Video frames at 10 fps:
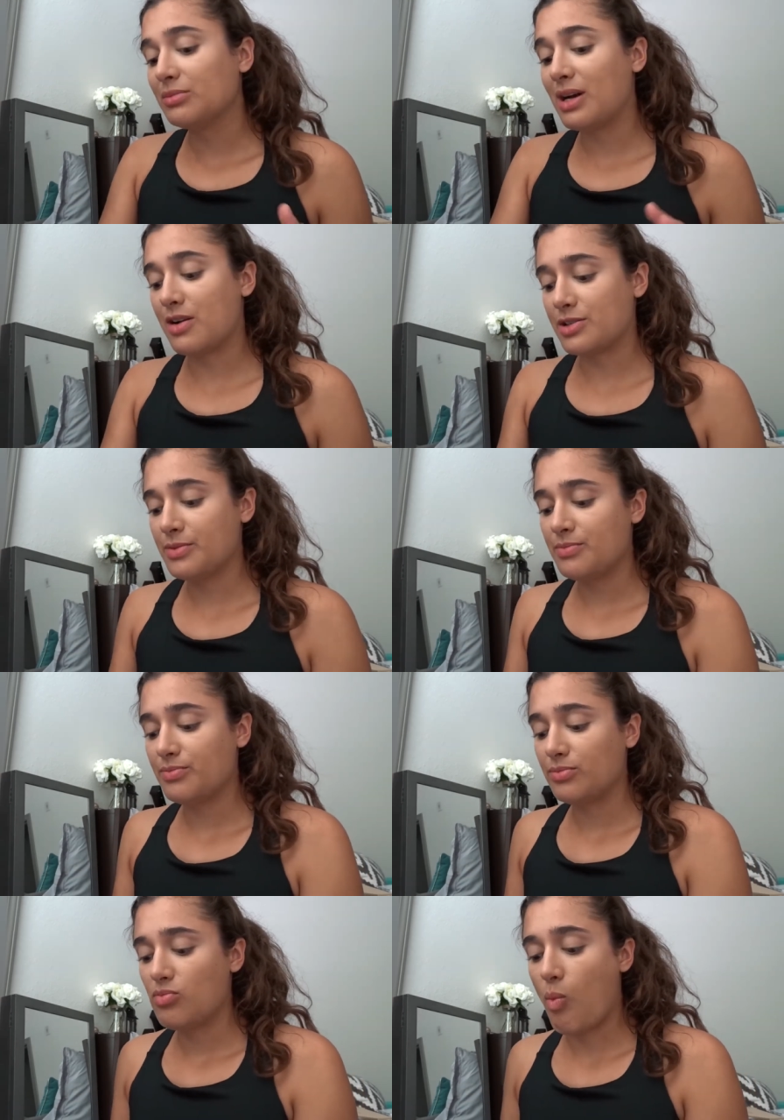Powder
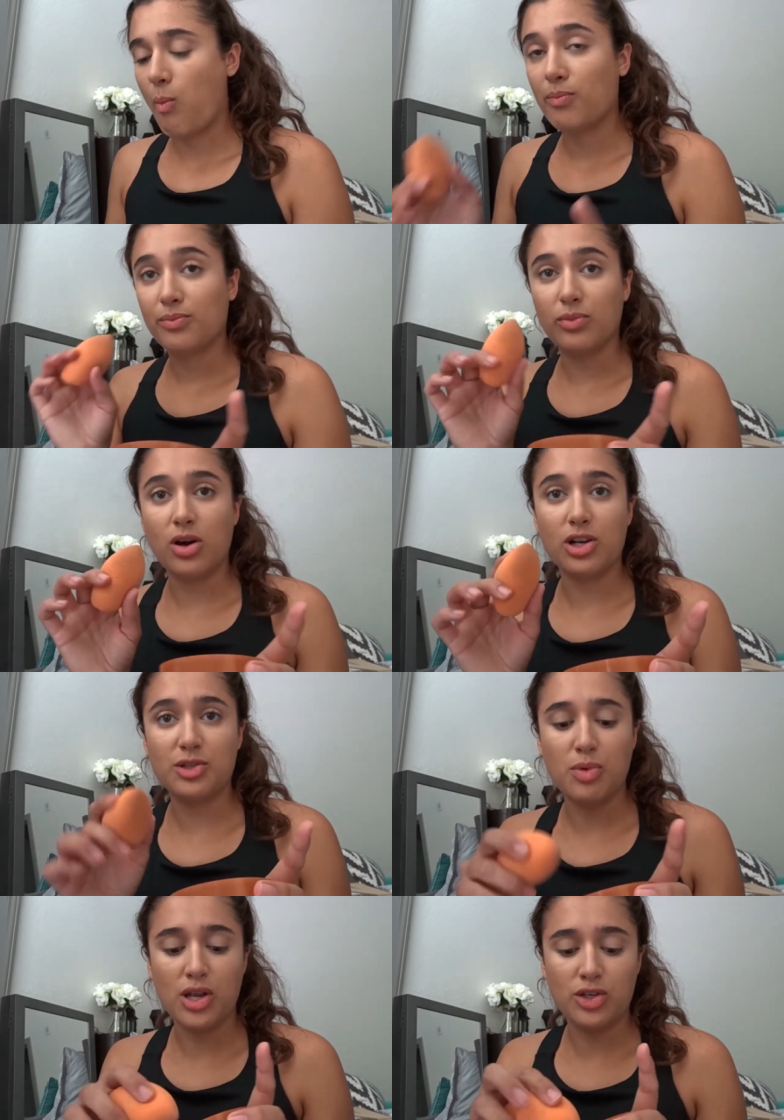on a
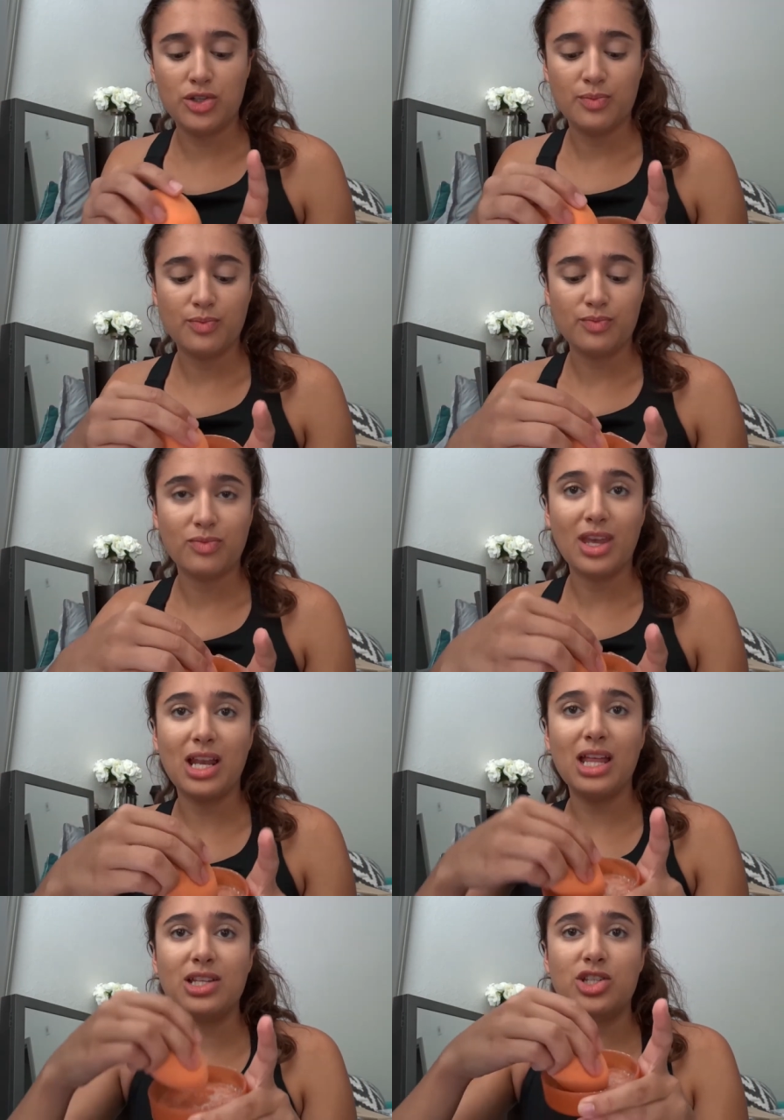sponge. And
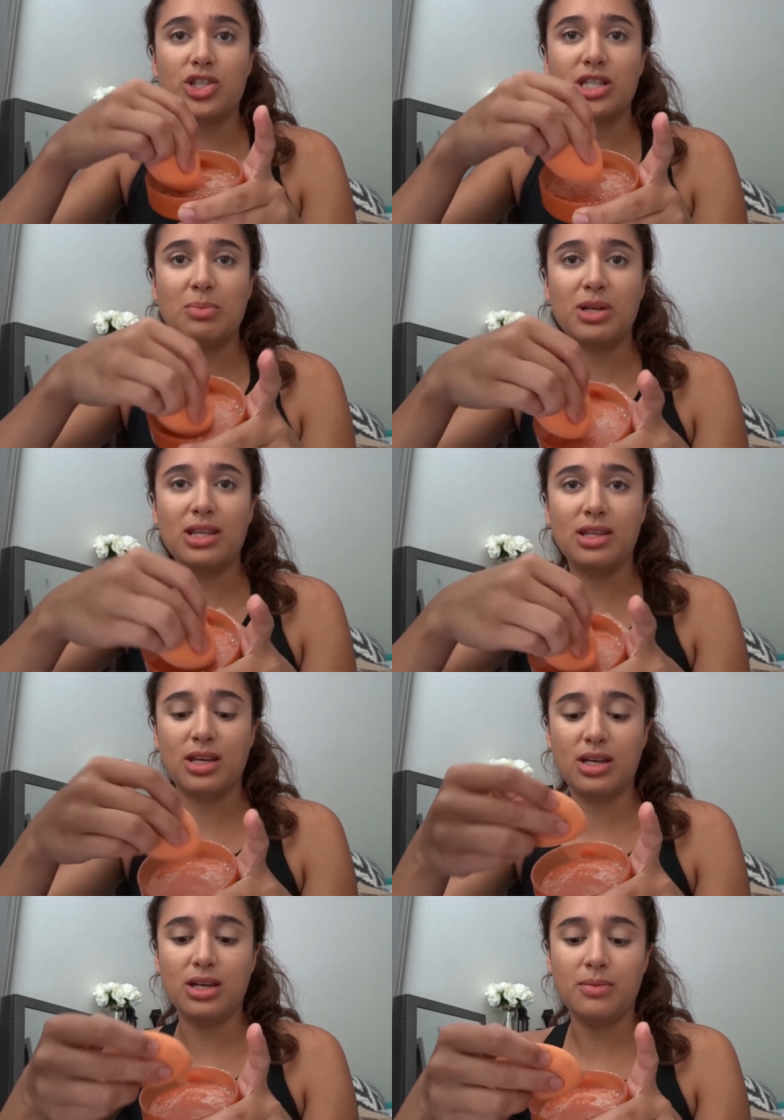I like to just dip it in
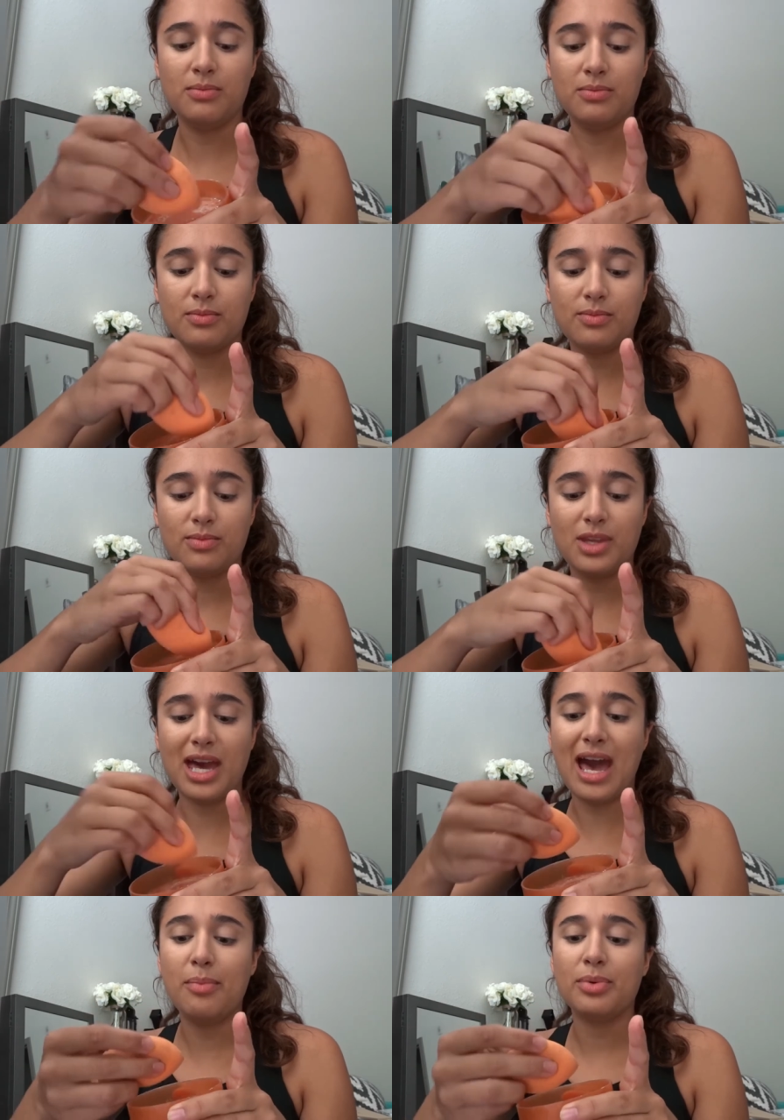the um,
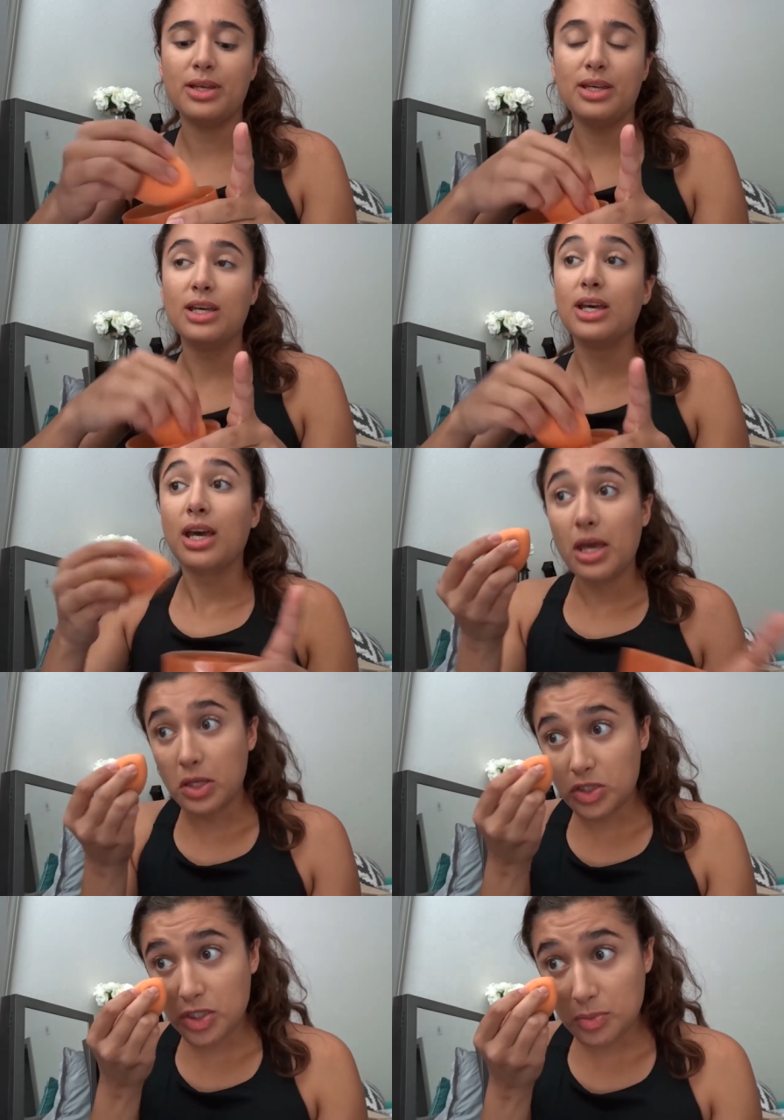cap
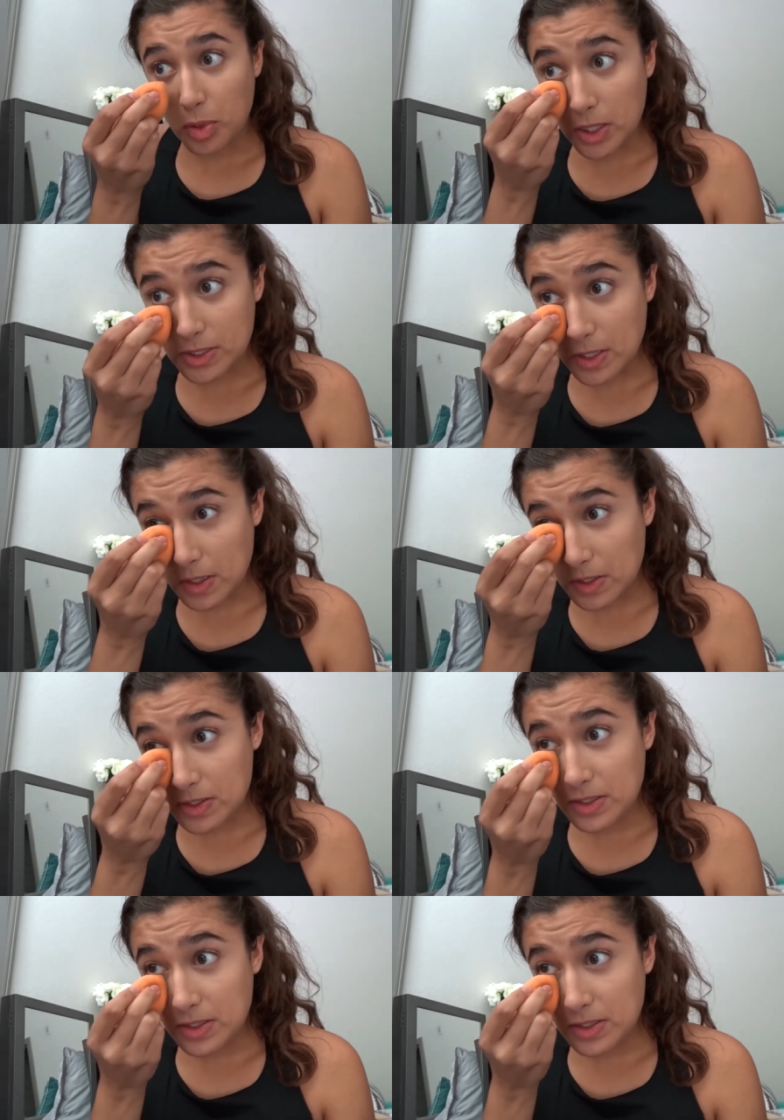and just press it